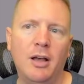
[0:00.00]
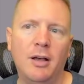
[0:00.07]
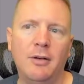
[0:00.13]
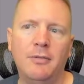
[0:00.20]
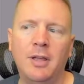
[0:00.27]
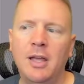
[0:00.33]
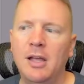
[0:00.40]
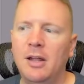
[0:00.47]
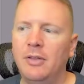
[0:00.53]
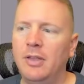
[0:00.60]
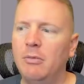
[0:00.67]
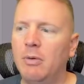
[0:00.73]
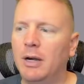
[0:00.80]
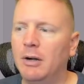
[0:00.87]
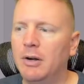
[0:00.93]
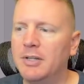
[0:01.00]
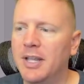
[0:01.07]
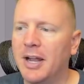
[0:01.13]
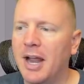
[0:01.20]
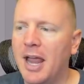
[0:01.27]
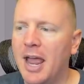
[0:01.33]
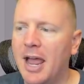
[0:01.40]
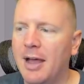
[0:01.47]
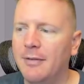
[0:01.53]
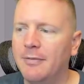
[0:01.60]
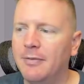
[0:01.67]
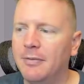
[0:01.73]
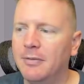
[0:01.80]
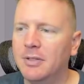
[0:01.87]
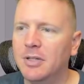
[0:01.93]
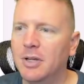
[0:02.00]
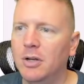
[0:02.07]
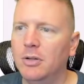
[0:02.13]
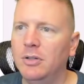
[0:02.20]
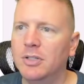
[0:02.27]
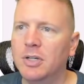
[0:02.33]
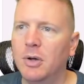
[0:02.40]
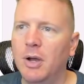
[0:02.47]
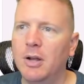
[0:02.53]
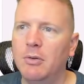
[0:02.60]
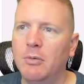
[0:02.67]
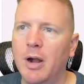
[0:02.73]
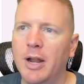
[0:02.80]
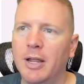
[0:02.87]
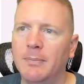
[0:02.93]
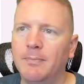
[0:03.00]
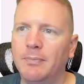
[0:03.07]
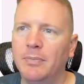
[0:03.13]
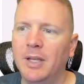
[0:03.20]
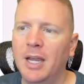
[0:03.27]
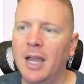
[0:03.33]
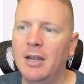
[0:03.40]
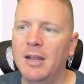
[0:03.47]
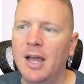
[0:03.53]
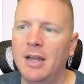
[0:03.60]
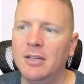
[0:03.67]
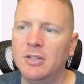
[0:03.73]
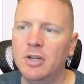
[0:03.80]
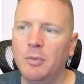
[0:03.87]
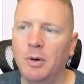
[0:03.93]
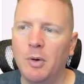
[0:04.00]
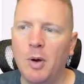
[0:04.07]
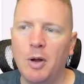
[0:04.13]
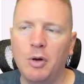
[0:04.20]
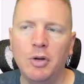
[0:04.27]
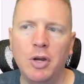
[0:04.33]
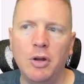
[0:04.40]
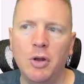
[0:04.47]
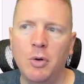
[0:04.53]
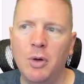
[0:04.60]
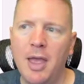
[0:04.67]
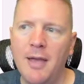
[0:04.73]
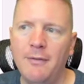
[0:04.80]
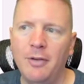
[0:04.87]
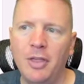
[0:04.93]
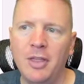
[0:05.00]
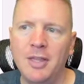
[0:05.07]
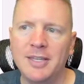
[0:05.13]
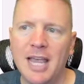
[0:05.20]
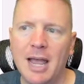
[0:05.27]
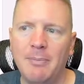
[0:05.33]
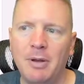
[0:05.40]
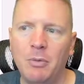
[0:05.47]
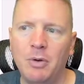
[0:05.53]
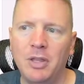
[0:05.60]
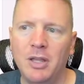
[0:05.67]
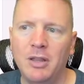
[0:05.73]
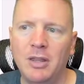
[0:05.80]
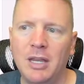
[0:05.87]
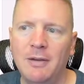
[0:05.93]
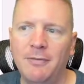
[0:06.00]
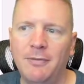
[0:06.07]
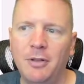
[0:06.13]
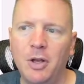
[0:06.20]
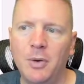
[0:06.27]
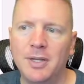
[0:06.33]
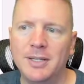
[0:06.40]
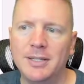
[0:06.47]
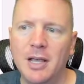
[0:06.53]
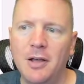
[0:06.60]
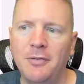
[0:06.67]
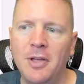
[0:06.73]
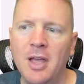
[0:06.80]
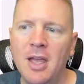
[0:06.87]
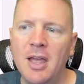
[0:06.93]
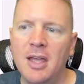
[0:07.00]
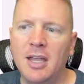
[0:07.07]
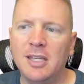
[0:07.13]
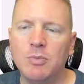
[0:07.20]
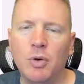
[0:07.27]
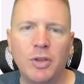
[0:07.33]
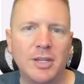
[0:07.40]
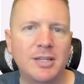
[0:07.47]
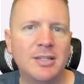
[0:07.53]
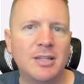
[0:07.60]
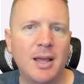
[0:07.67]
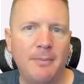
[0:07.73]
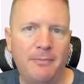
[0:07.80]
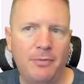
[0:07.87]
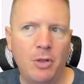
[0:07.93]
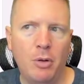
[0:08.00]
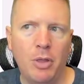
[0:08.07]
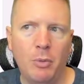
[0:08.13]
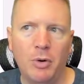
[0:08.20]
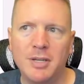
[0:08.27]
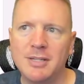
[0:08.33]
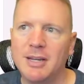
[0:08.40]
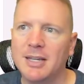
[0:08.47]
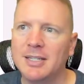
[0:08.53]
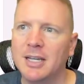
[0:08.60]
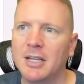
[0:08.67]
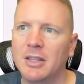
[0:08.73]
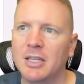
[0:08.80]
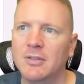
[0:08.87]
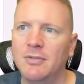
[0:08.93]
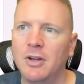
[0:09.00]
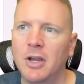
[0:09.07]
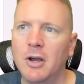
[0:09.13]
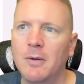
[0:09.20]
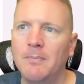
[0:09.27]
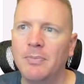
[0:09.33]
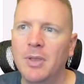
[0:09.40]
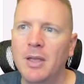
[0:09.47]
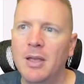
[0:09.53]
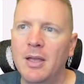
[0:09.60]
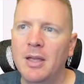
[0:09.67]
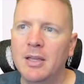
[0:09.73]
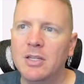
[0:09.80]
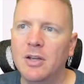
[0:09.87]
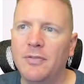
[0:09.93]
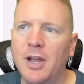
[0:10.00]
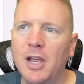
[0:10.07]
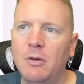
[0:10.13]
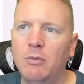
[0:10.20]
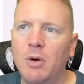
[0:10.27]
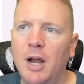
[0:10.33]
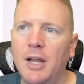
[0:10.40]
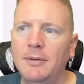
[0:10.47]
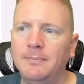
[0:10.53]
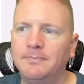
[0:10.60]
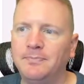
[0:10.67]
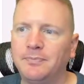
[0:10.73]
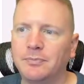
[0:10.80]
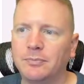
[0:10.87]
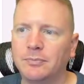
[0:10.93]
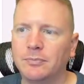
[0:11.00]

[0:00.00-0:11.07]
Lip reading: of the records that I have. So let's go ahead and run it. Again, not super critical. You know everything that's happening within the flow itself. It's more the subflow that we're discussing in this video. So if I hit run,